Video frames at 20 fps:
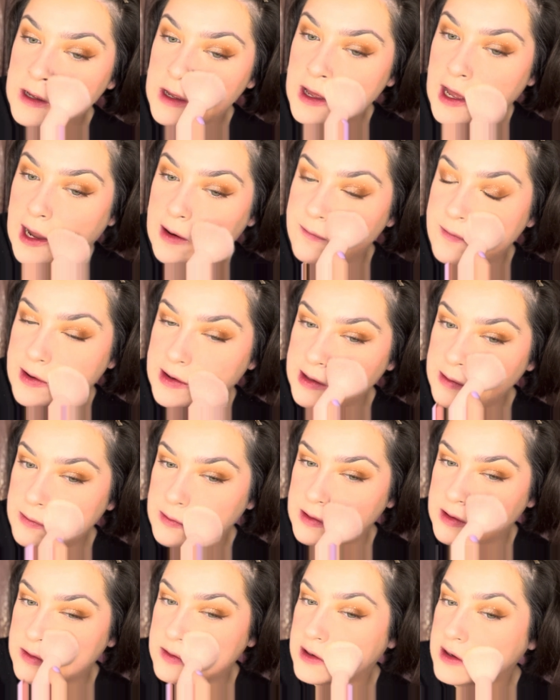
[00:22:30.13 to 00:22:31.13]
I really
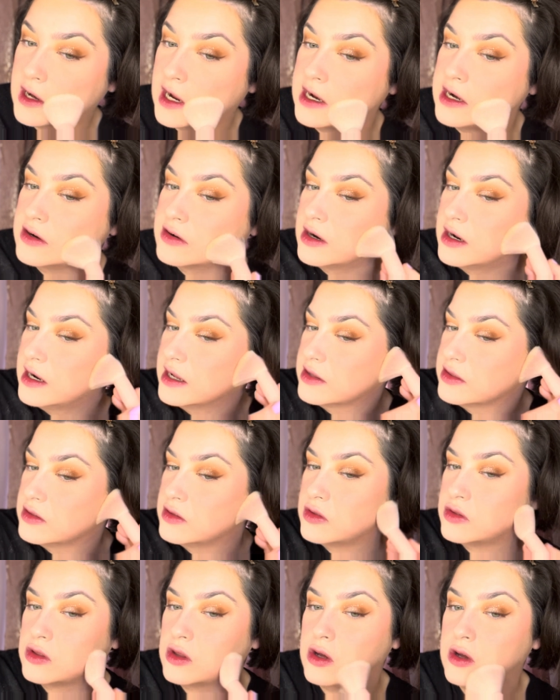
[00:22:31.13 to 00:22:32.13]
want to try like
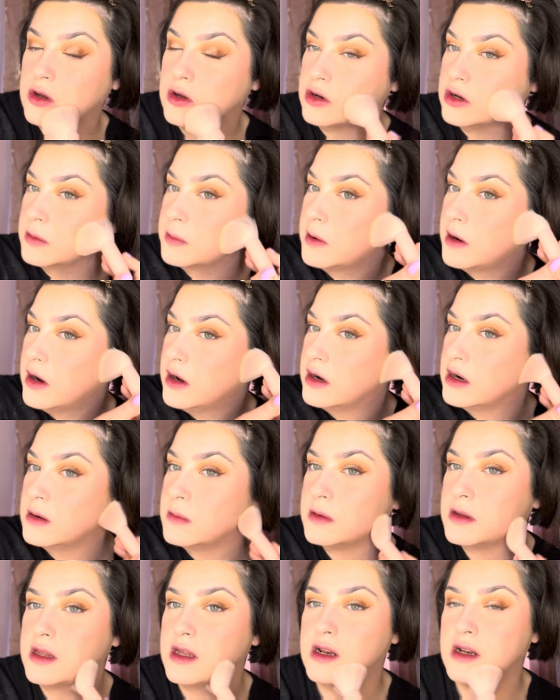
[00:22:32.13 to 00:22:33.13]
the Huda powder,
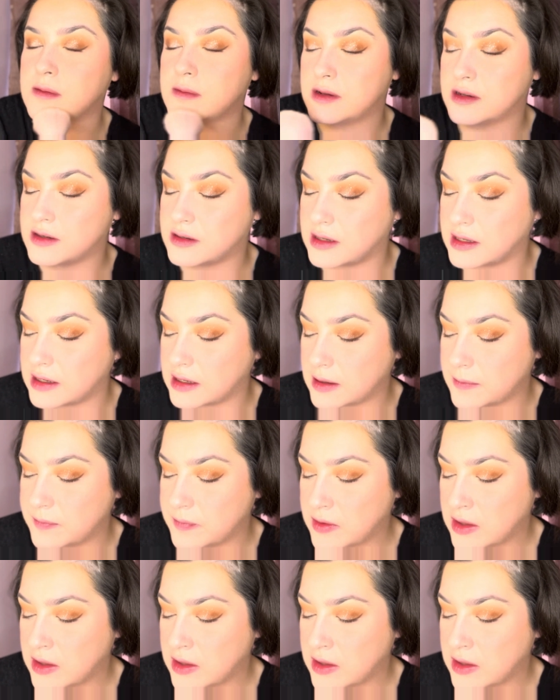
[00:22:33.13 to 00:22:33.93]
but then I'm just like,